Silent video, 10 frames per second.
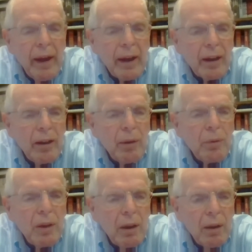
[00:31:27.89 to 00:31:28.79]
and
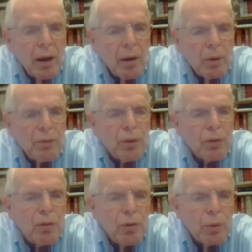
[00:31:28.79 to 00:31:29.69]
he
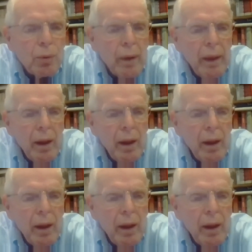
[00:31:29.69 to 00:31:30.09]
refers to